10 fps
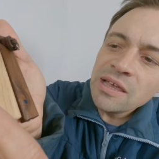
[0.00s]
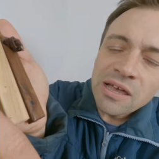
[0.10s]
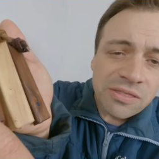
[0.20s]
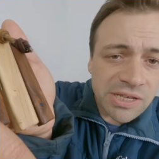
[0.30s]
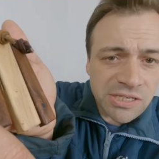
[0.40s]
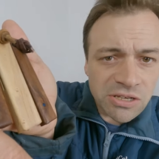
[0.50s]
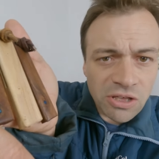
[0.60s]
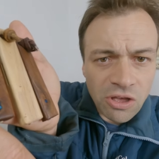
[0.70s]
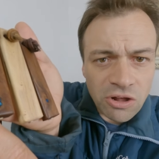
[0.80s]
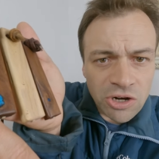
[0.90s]
Now these
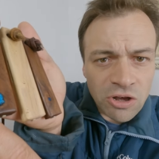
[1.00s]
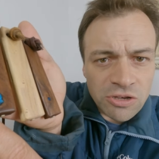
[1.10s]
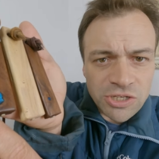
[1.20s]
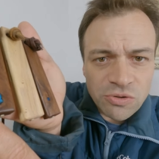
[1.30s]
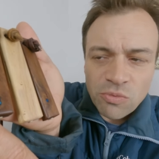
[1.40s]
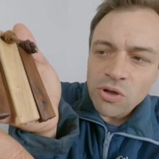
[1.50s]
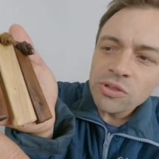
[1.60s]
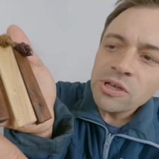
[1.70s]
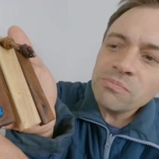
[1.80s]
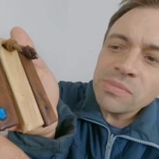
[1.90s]
are also
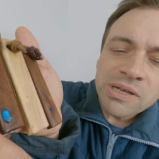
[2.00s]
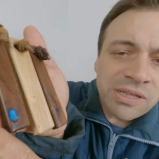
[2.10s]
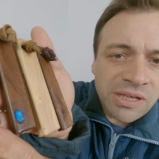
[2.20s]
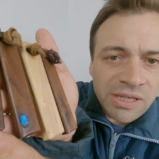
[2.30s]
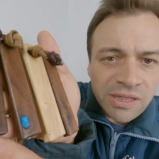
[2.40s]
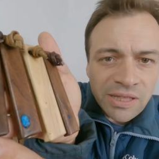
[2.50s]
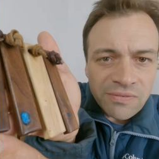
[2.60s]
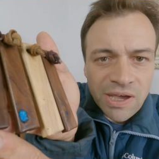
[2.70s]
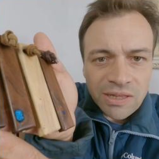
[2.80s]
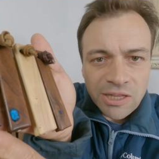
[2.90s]
walnut, but
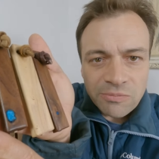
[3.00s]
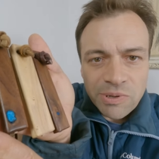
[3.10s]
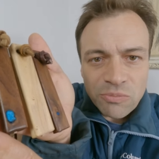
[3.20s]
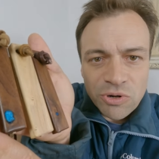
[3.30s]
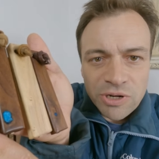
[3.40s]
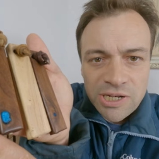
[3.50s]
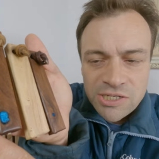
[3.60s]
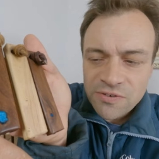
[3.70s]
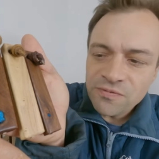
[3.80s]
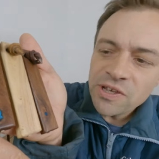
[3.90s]
they've got a little bit more
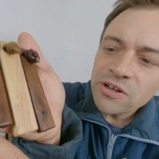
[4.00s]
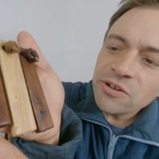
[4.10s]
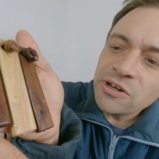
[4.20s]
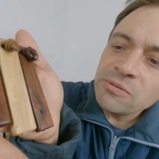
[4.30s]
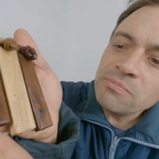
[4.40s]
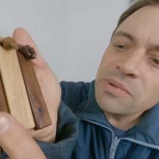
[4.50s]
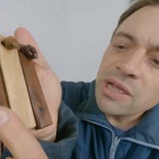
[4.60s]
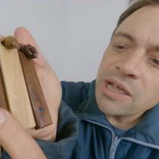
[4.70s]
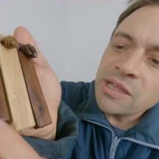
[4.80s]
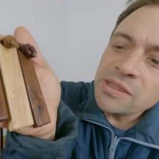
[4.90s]
nicer figure in them.
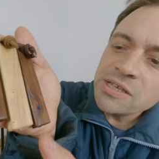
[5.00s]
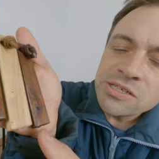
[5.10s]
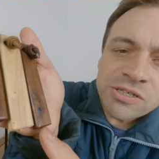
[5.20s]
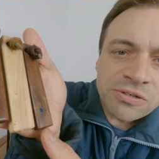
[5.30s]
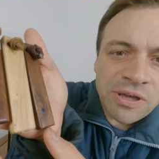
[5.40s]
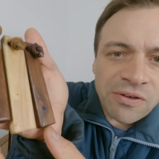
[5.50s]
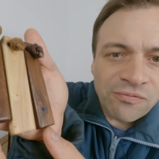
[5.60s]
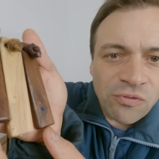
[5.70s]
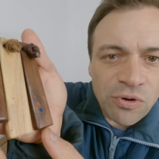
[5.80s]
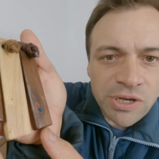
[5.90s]
And these two have
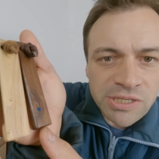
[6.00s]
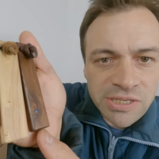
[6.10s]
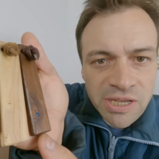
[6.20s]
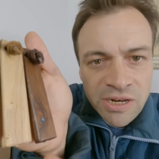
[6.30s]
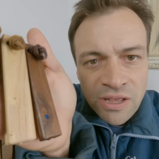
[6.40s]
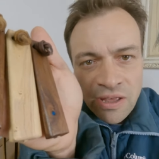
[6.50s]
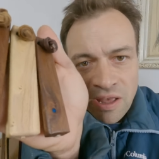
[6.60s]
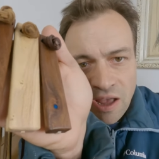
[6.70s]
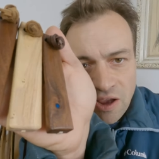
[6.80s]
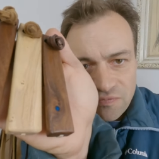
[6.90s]
voids that
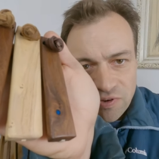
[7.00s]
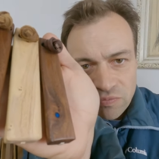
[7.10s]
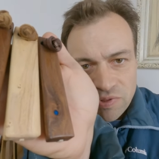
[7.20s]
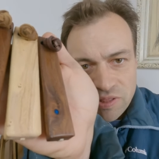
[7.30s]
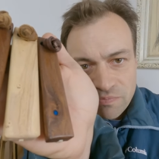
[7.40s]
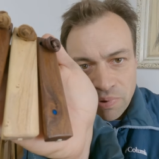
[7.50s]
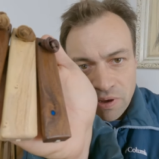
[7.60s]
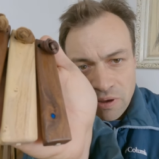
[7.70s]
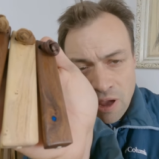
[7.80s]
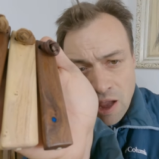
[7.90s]
I filled with
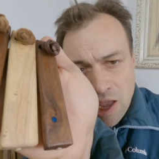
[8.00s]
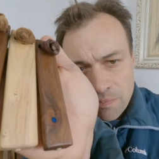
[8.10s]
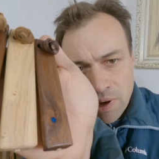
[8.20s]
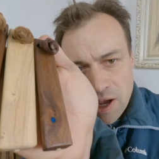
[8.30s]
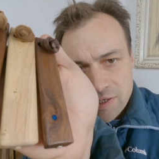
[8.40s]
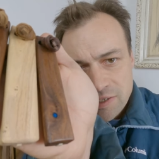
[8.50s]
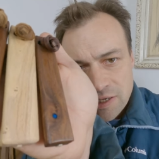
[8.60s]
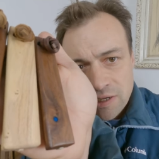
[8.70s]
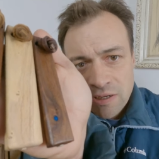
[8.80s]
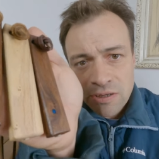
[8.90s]

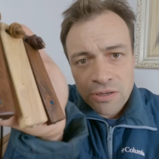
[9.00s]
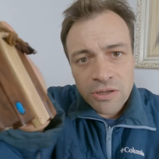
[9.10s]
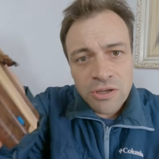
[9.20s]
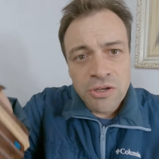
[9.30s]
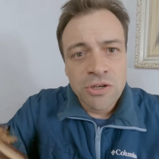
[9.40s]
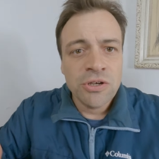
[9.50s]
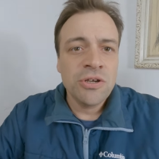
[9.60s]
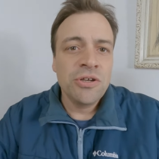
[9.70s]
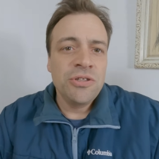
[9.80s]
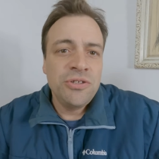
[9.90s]
epoxy.
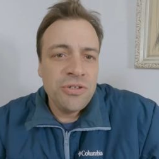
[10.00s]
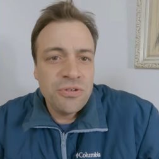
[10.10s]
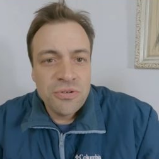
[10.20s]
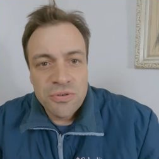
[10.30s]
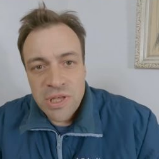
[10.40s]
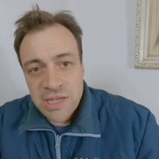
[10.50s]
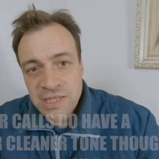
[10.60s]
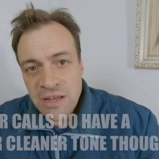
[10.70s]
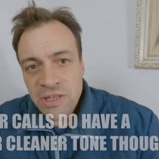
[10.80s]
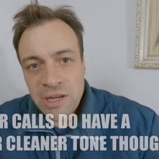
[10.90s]
Do they
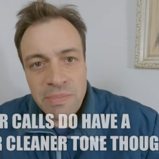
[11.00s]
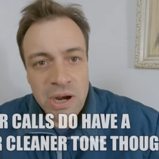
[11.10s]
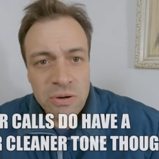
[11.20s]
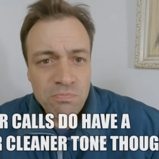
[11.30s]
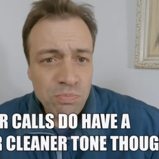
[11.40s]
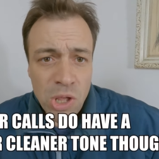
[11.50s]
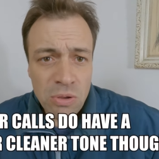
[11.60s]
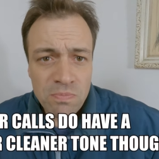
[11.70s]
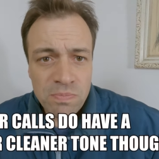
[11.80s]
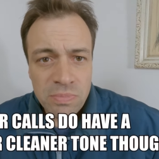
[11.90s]
sound any better?
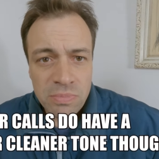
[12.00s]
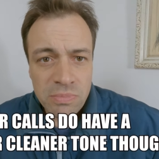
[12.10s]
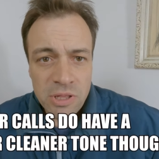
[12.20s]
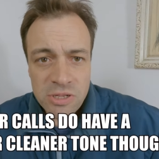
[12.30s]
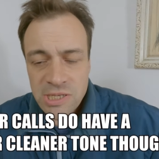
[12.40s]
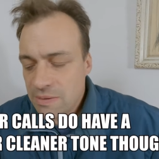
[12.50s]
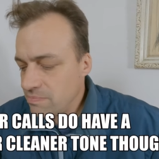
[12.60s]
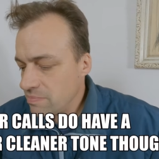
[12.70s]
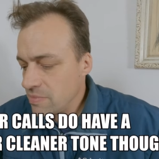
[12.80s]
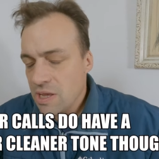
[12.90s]
No, they're the
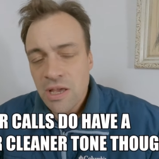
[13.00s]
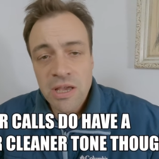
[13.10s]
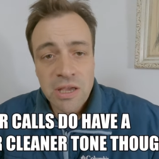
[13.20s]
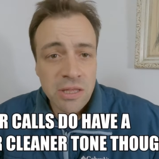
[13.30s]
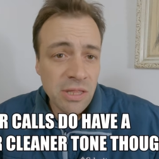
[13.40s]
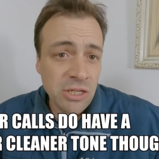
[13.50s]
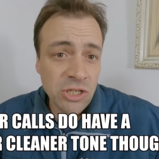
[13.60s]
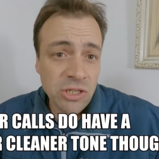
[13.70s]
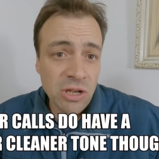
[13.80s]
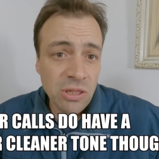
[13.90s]
same. They
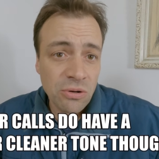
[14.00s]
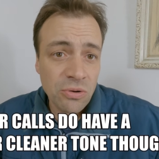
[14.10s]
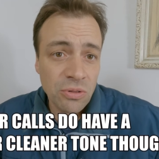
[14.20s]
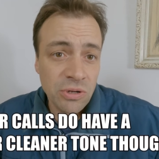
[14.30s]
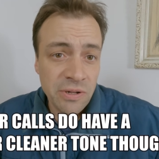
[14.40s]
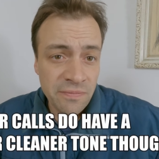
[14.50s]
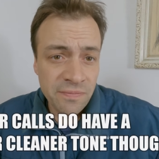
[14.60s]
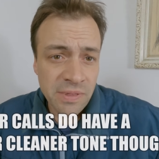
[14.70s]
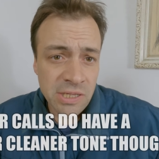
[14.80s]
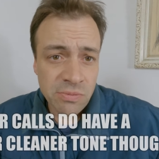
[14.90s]
just look a little cooler
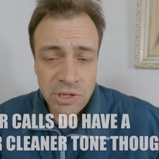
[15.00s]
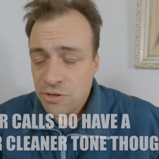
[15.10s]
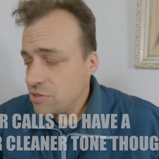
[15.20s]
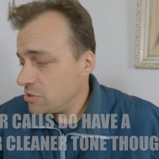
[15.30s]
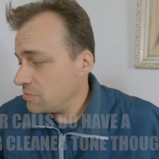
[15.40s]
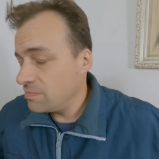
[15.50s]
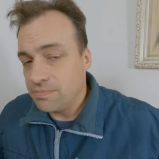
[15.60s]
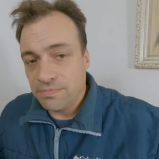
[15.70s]
if that's what you're into.